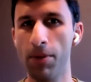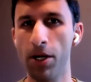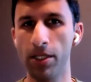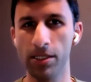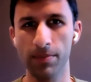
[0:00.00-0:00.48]

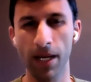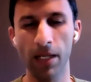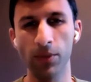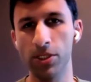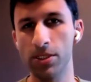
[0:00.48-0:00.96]
part of the
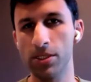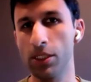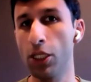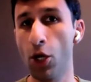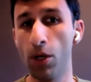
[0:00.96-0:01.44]
spine, which is the
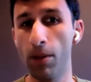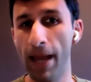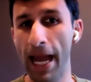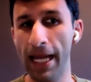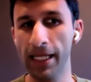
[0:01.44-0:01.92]
lower
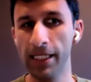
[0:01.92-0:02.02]
back.